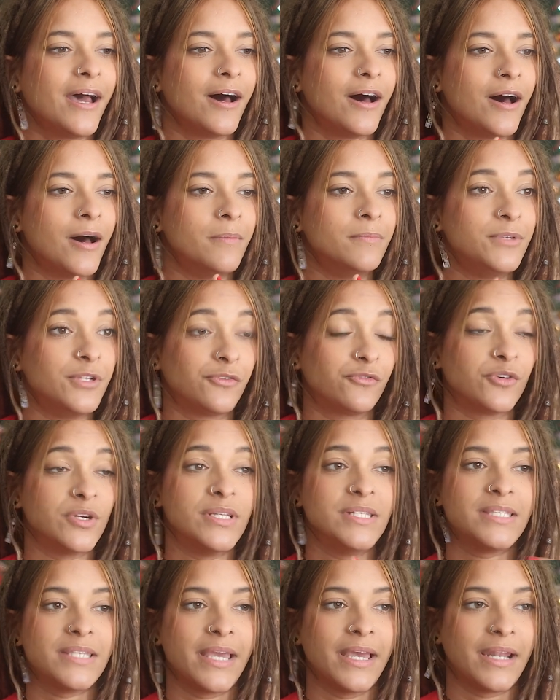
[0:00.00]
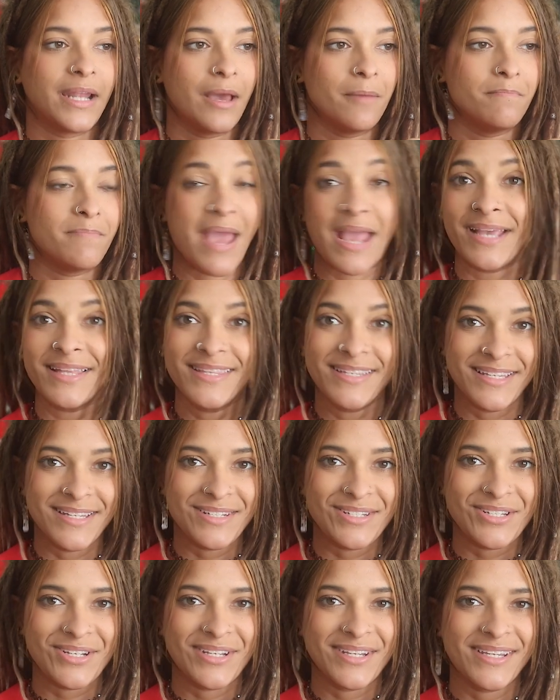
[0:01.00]
um, difference and I'm back in the
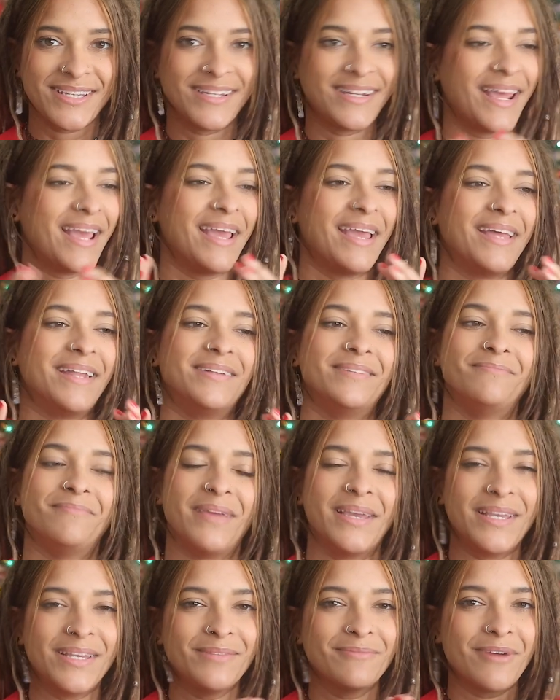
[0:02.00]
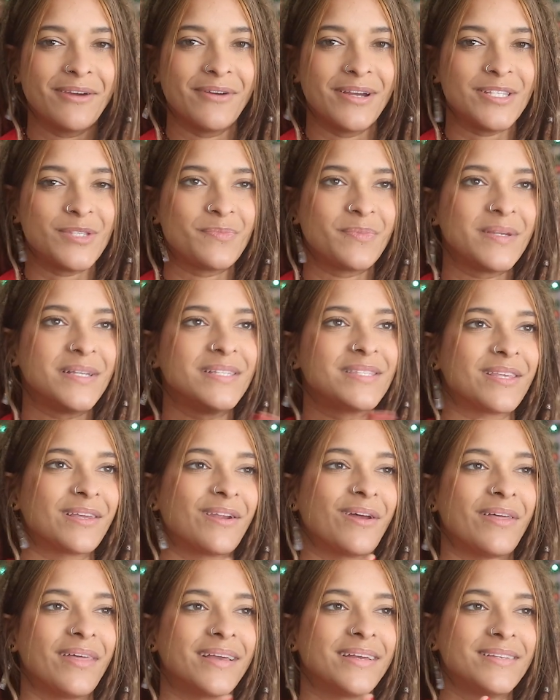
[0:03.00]
kitchen and making my recipes
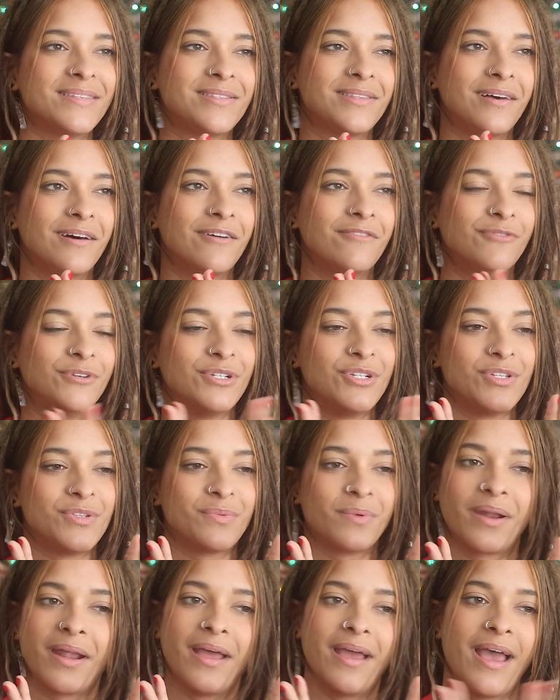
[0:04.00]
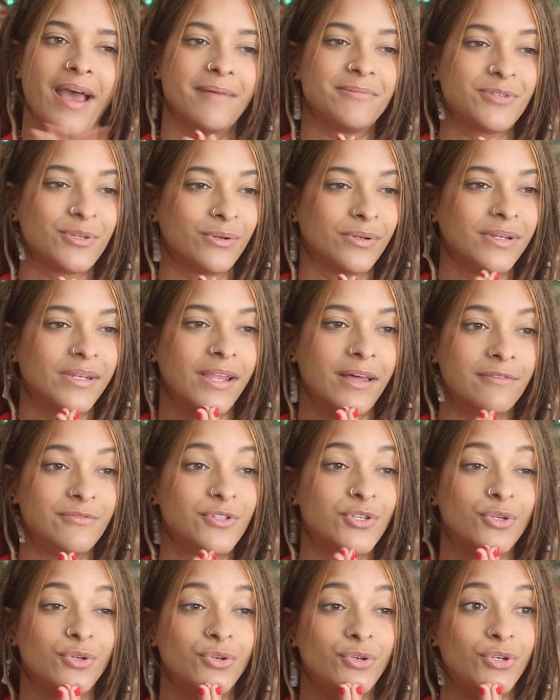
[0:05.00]
and all that good stuff which is what I absolutely love
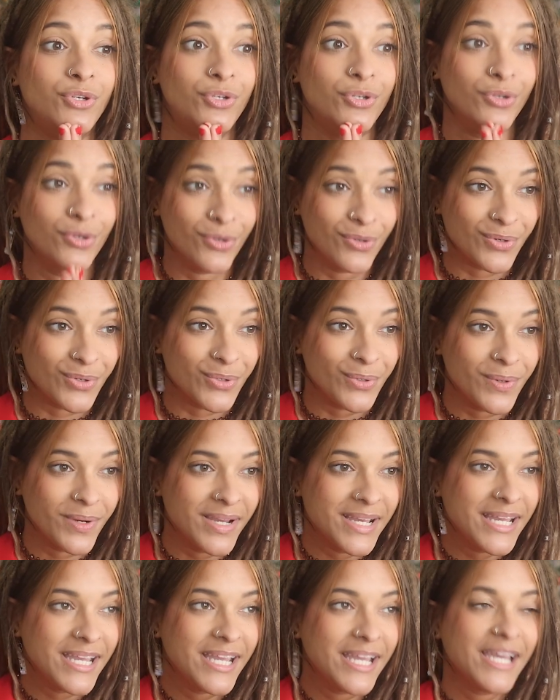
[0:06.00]
to do